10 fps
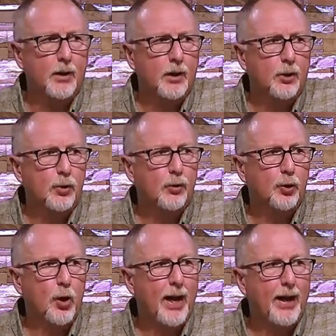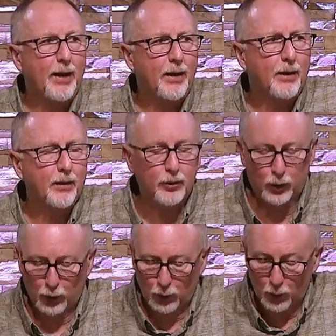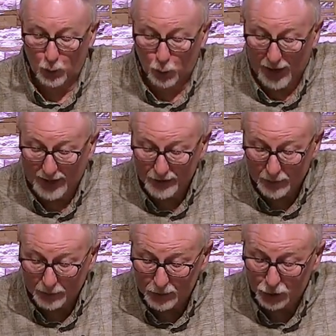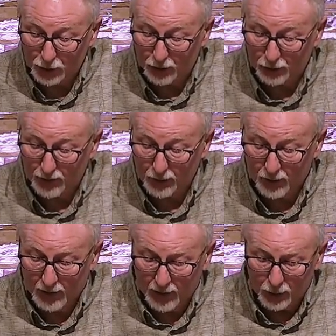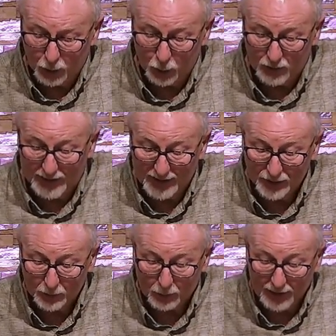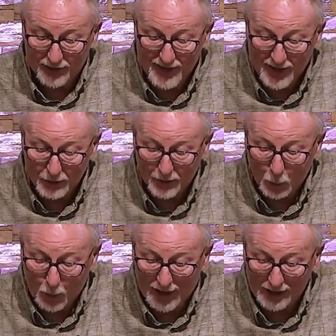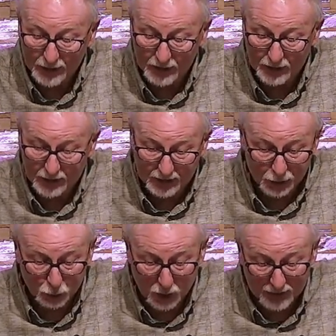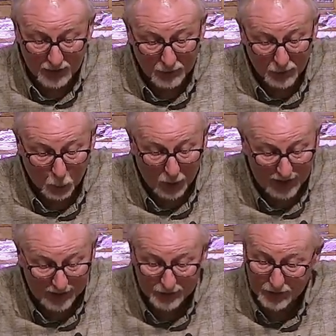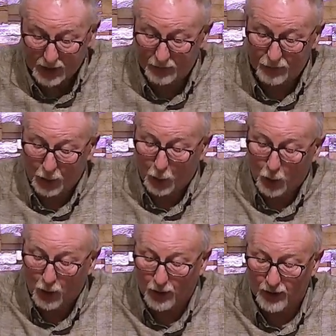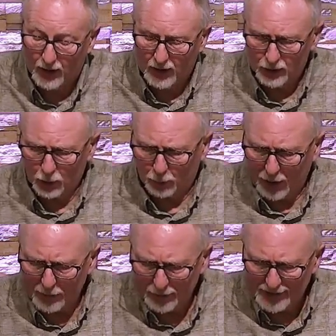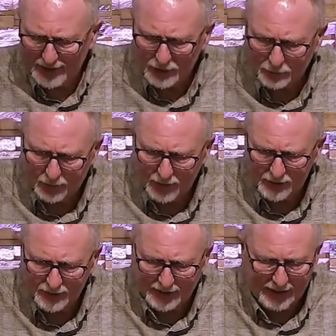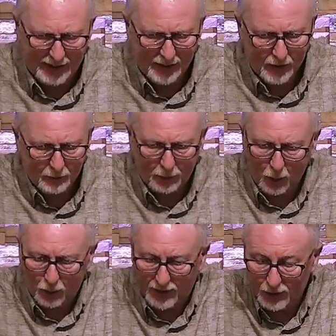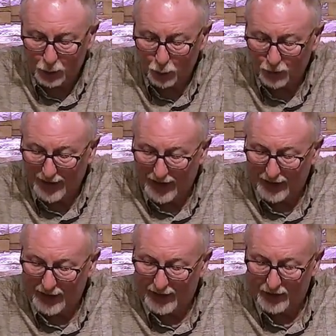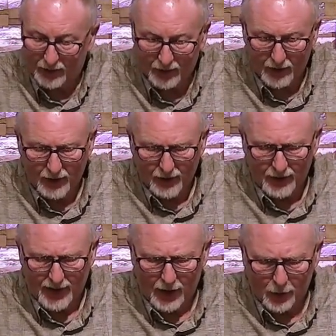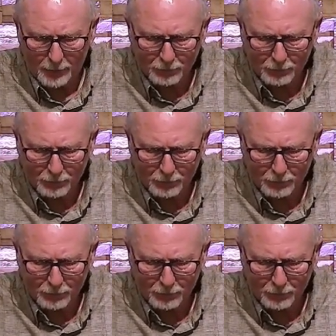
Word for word: to train, to raise up your children, to discipline them in the ways and instruct them in the ways of the Lord. So, proper discipline is a key component to that end. Now,